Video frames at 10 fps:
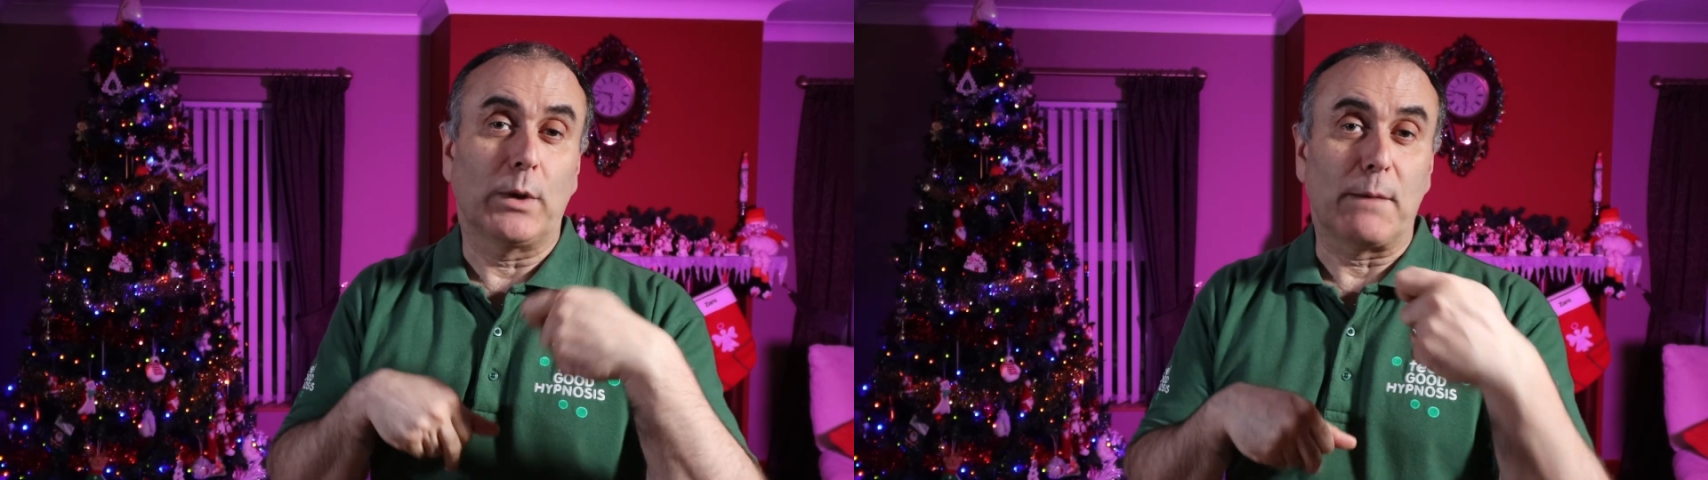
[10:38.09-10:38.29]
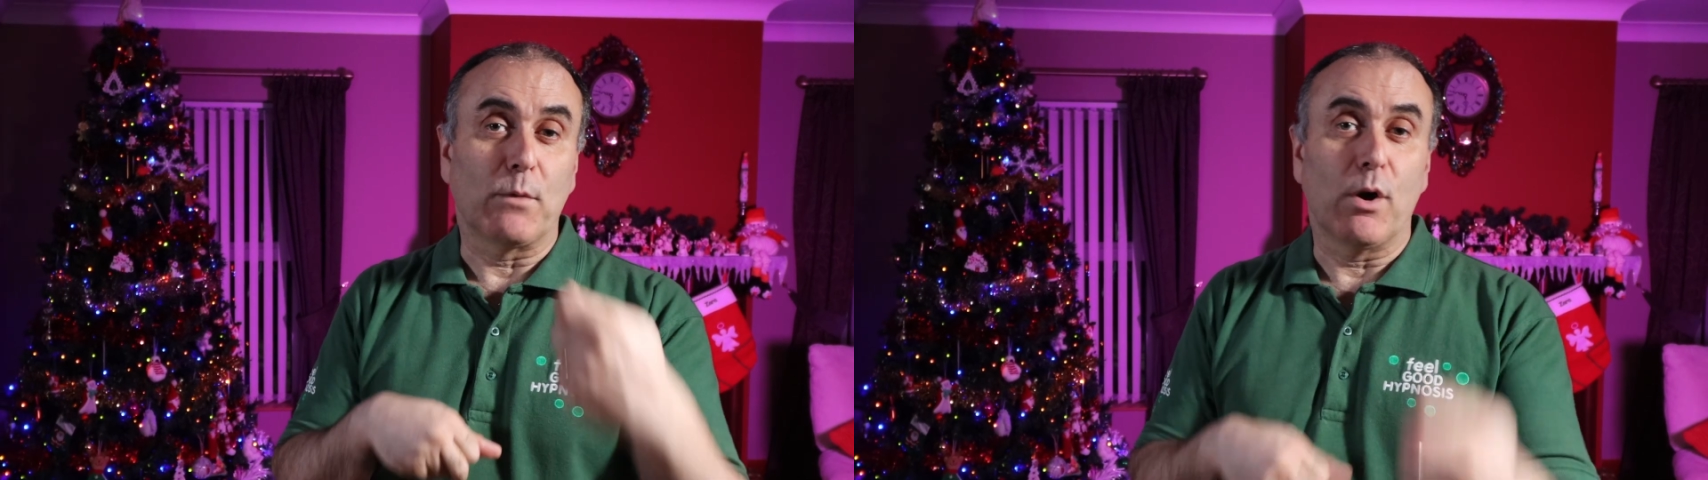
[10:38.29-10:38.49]

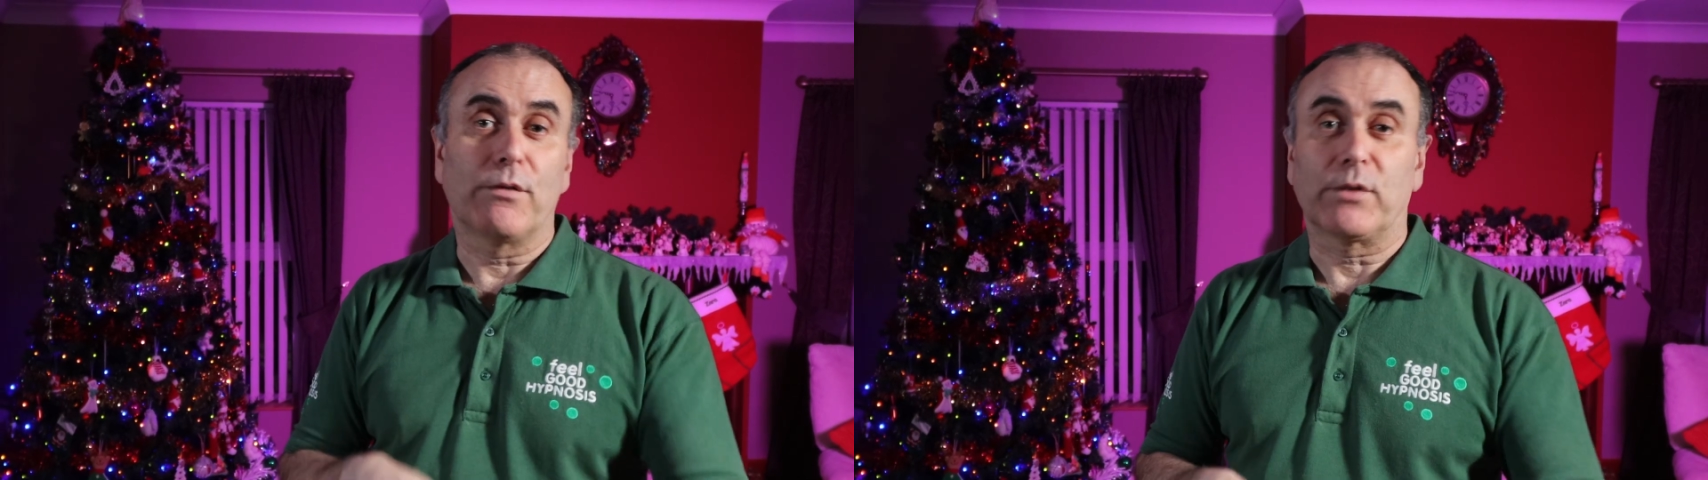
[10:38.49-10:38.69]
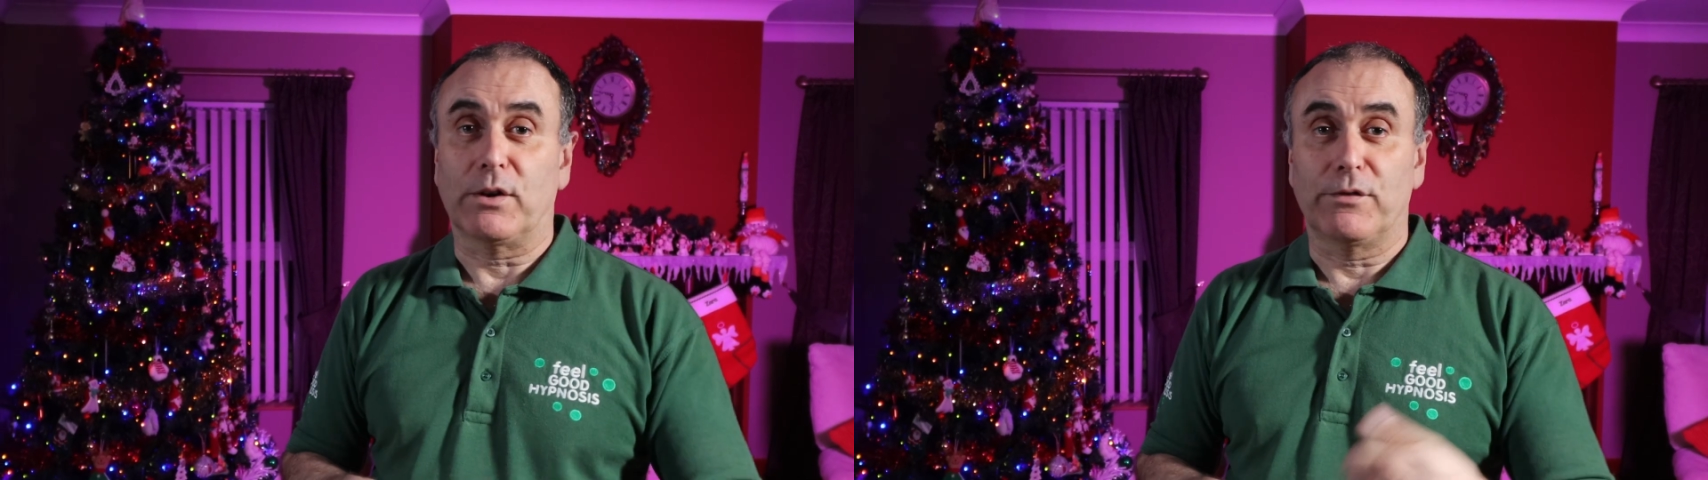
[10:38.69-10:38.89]
I'm
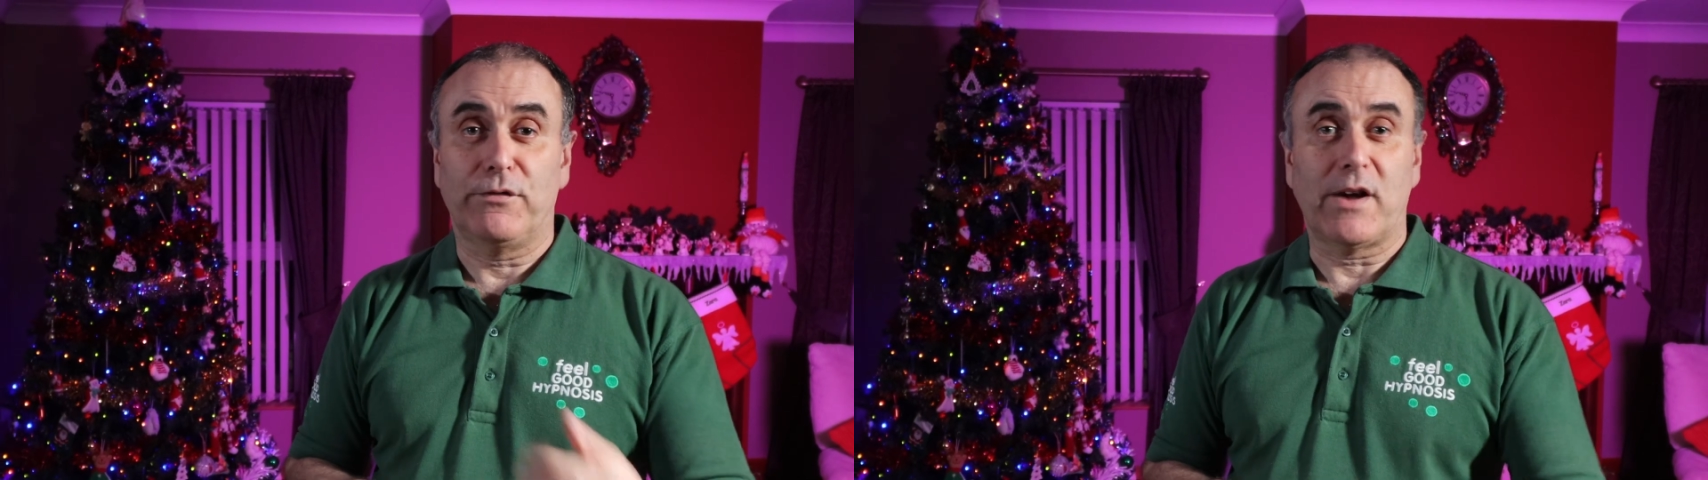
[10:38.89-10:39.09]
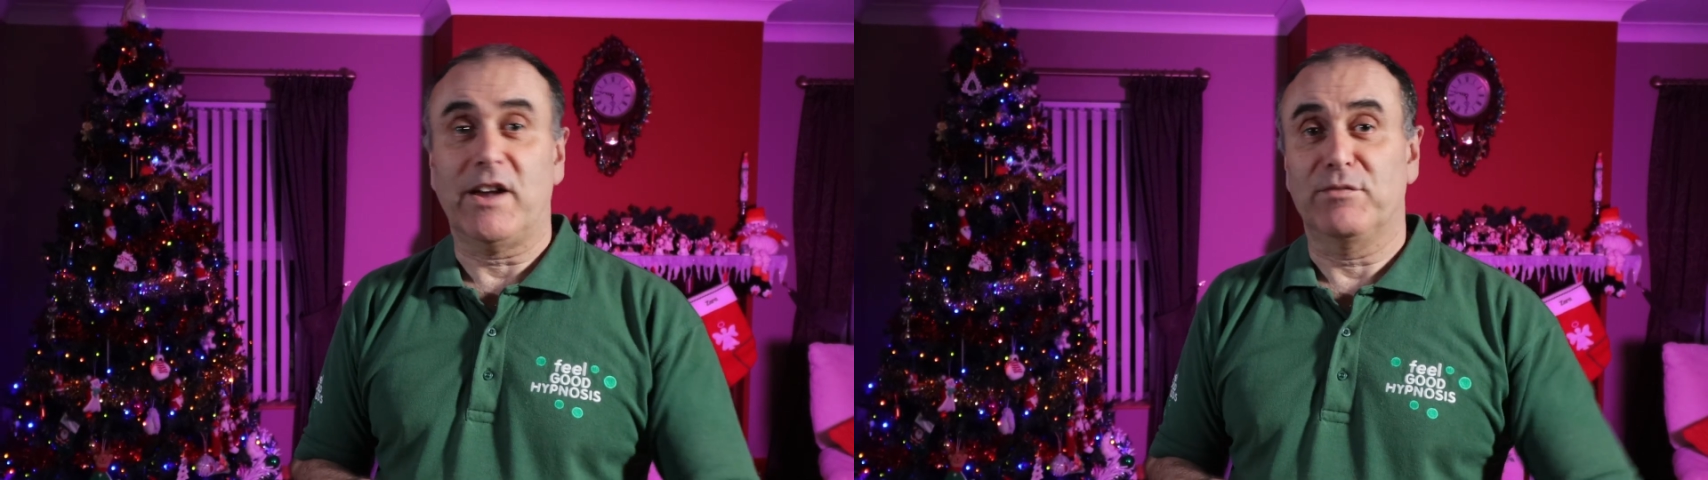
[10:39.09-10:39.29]
offering her
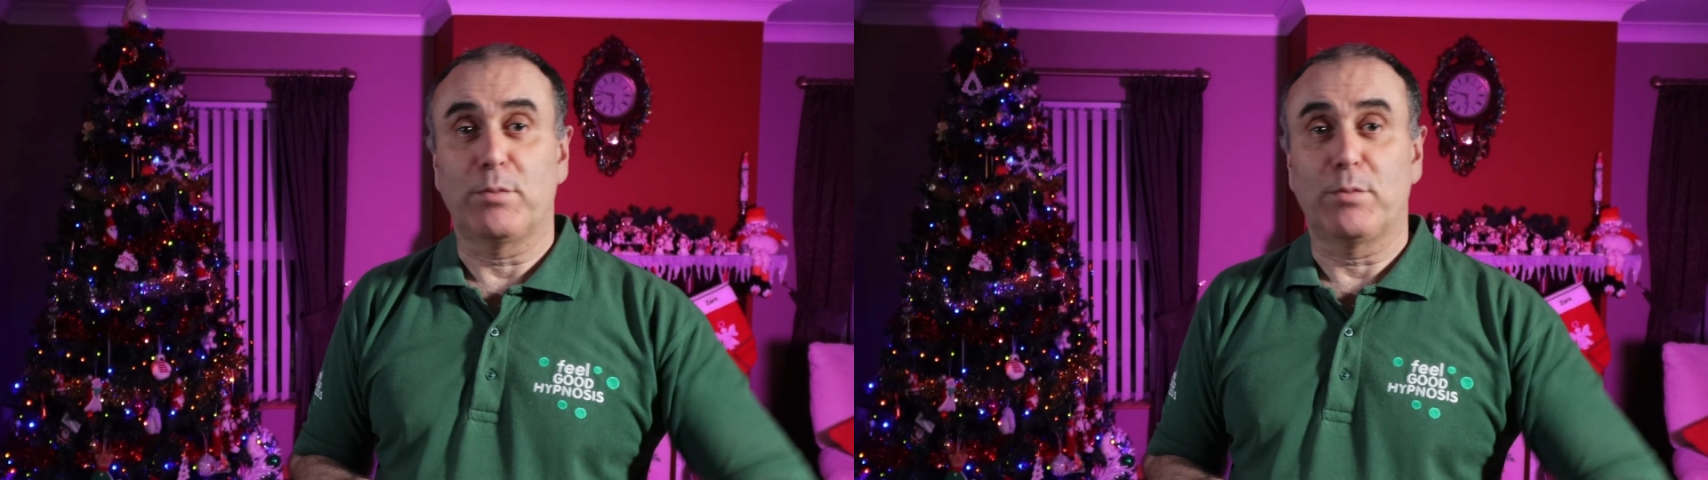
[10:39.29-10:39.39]
£5,